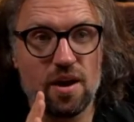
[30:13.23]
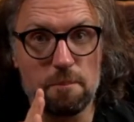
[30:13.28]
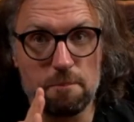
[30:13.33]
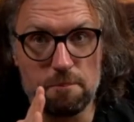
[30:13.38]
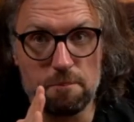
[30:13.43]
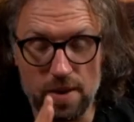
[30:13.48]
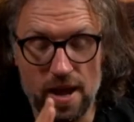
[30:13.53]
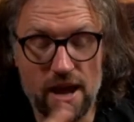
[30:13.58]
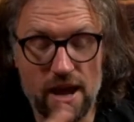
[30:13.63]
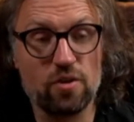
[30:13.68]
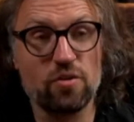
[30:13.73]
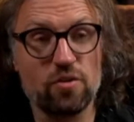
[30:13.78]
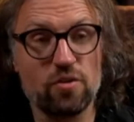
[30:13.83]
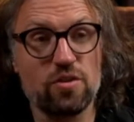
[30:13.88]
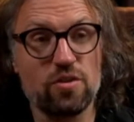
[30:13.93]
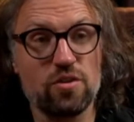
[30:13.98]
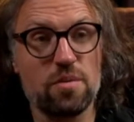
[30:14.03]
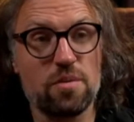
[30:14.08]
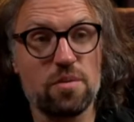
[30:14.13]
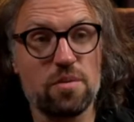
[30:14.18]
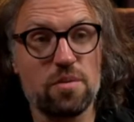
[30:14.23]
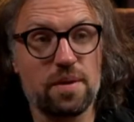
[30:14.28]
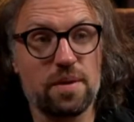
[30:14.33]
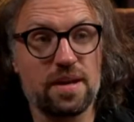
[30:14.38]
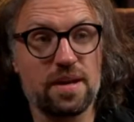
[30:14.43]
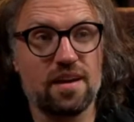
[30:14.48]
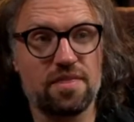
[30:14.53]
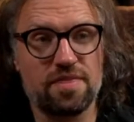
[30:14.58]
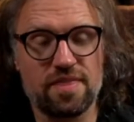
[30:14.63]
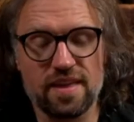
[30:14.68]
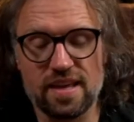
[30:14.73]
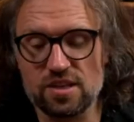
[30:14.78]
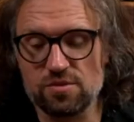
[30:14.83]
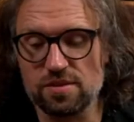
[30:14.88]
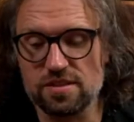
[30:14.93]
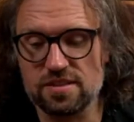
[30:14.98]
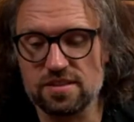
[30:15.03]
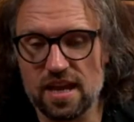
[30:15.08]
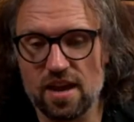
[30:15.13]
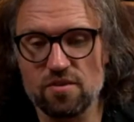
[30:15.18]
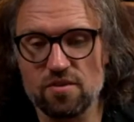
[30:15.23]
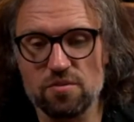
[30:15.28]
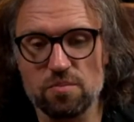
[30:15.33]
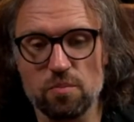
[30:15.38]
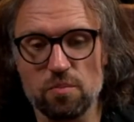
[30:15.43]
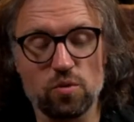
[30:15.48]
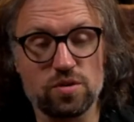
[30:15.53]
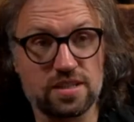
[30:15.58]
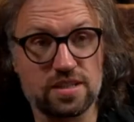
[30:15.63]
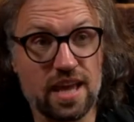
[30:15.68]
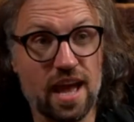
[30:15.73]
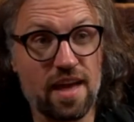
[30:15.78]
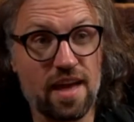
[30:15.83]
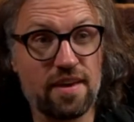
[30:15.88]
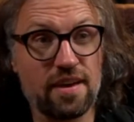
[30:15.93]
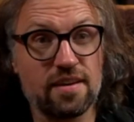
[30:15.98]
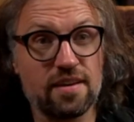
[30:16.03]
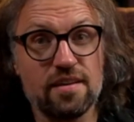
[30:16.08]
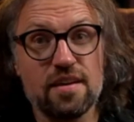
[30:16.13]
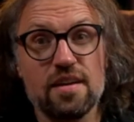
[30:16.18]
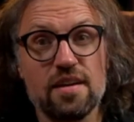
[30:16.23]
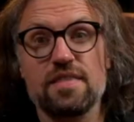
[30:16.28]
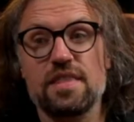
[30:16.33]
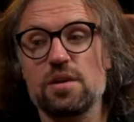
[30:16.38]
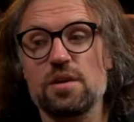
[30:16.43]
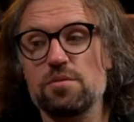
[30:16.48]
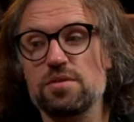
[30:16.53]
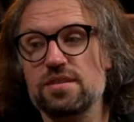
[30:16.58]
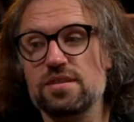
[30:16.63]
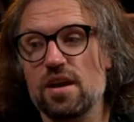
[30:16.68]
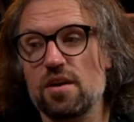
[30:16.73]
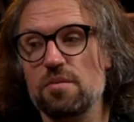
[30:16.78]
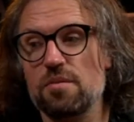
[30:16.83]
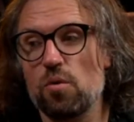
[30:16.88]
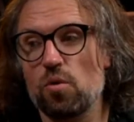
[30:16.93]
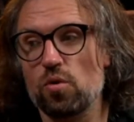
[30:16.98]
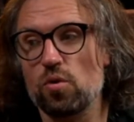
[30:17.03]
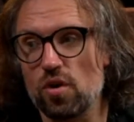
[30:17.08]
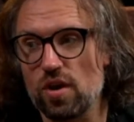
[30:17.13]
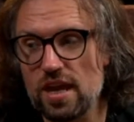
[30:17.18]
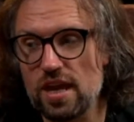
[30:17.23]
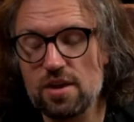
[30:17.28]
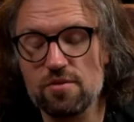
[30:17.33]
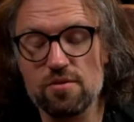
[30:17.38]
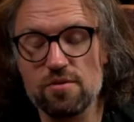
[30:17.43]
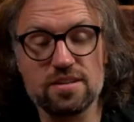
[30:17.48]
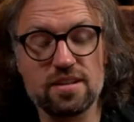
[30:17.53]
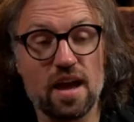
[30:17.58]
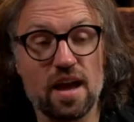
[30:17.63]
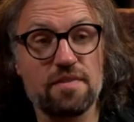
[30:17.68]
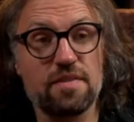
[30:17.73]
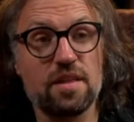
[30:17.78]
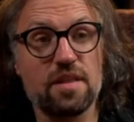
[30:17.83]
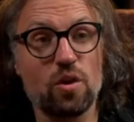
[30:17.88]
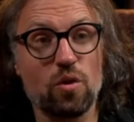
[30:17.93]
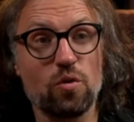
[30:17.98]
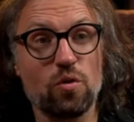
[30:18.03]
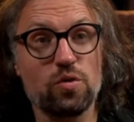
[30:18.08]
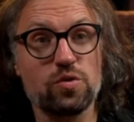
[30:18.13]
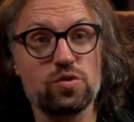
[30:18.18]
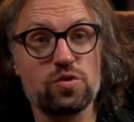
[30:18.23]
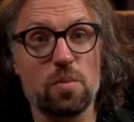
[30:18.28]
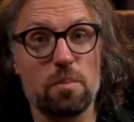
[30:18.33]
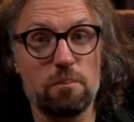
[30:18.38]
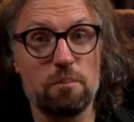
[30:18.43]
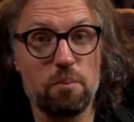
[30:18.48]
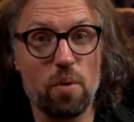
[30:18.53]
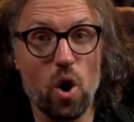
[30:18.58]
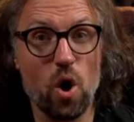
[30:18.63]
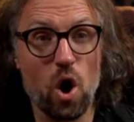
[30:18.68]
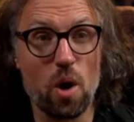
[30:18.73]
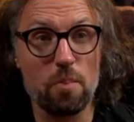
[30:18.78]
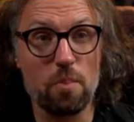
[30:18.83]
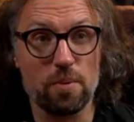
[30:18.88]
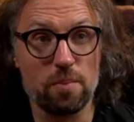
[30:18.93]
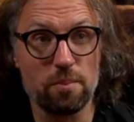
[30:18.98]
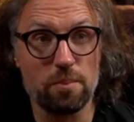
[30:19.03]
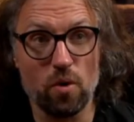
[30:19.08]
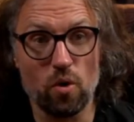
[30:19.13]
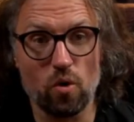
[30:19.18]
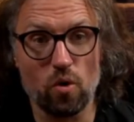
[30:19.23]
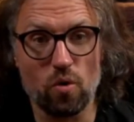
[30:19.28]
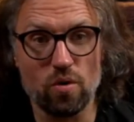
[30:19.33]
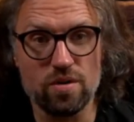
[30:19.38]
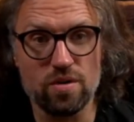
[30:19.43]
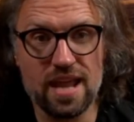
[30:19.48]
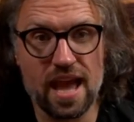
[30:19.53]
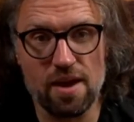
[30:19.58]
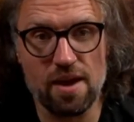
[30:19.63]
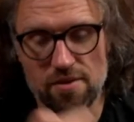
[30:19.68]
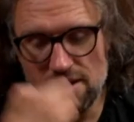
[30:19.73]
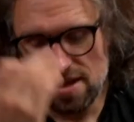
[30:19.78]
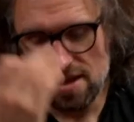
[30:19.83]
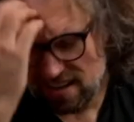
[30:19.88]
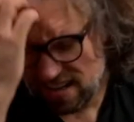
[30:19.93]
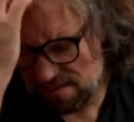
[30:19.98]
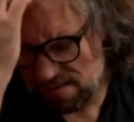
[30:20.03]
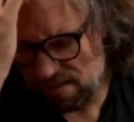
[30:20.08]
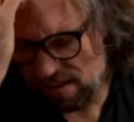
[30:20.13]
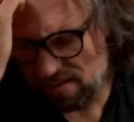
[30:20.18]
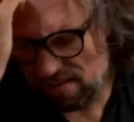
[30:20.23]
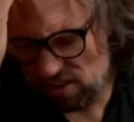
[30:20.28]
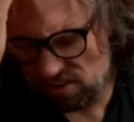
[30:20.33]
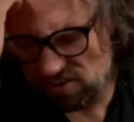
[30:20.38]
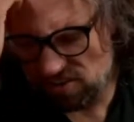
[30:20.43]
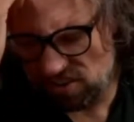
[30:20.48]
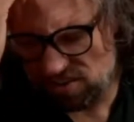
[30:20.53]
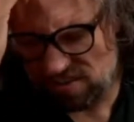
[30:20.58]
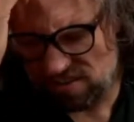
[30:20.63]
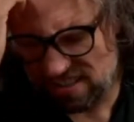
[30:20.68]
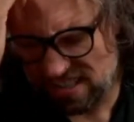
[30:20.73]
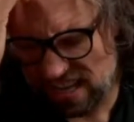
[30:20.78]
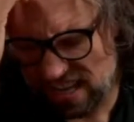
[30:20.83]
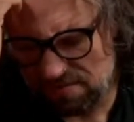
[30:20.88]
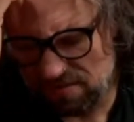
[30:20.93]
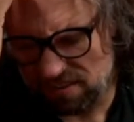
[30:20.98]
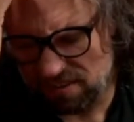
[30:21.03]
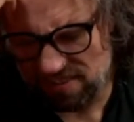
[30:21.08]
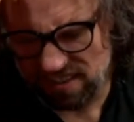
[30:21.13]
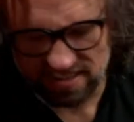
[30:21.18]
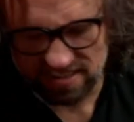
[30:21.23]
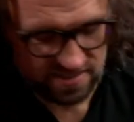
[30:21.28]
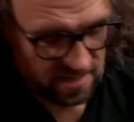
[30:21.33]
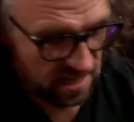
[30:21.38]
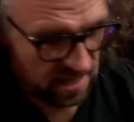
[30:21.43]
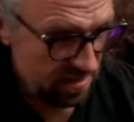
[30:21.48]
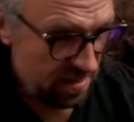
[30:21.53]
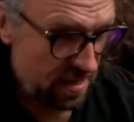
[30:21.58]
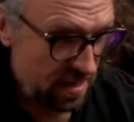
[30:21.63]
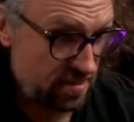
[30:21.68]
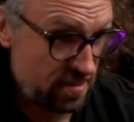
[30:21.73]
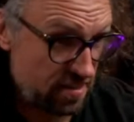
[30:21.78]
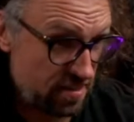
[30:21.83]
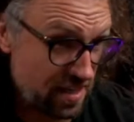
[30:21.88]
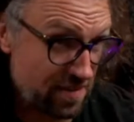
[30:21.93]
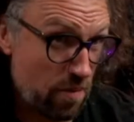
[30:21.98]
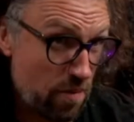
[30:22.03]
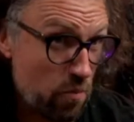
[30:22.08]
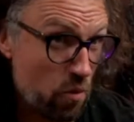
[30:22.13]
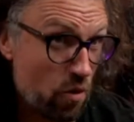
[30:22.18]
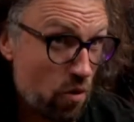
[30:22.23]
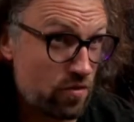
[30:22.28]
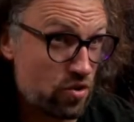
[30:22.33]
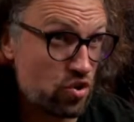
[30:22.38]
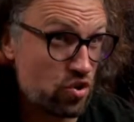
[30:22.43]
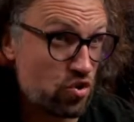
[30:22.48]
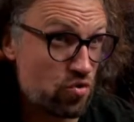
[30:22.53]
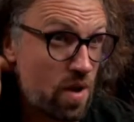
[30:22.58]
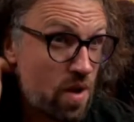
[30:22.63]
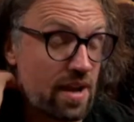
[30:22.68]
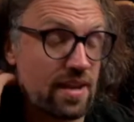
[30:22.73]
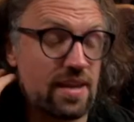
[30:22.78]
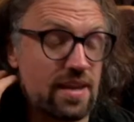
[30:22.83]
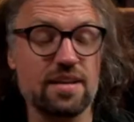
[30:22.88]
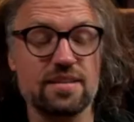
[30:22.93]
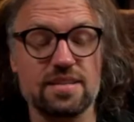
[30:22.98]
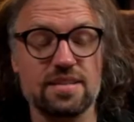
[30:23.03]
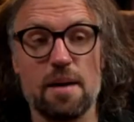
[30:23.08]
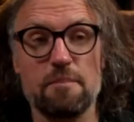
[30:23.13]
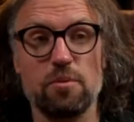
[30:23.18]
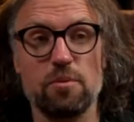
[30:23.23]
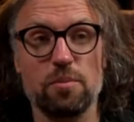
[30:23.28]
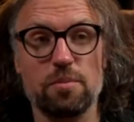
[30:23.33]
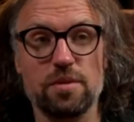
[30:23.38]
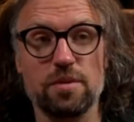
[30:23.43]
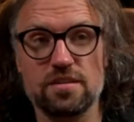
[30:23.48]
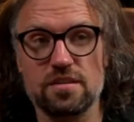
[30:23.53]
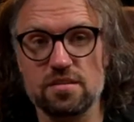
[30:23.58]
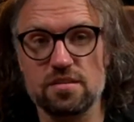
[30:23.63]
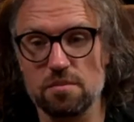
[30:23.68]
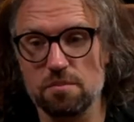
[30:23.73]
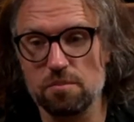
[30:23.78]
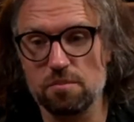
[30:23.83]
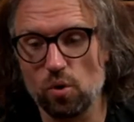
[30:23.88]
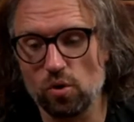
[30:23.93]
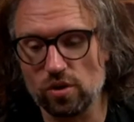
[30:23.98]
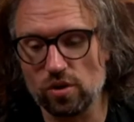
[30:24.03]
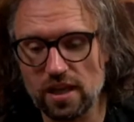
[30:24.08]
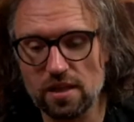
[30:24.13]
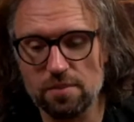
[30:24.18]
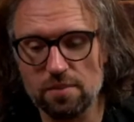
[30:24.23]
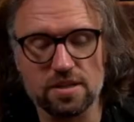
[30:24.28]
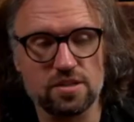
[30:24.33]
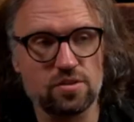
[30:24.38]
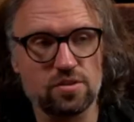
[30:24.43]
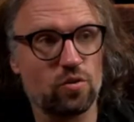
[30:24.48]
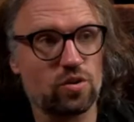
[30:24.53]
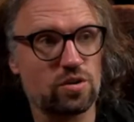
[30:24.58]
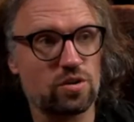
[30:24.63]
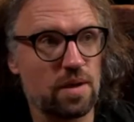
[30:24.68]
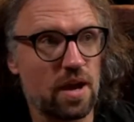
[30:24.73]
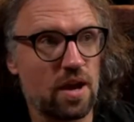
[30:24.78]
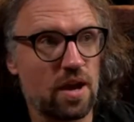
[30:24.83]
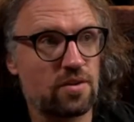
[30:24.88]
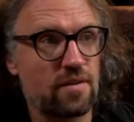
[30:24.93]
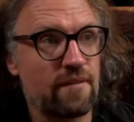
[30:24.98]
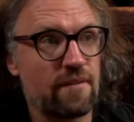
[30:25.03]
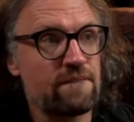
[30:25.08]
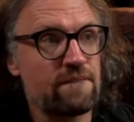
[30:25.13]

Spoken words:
bang on the beat and things will sound more together, they will sound more coherent, and they'll also pop more. Now, let me give you another example of this, and this is going to be more of a shreddy example, but this is something Paul Gilbert talked about,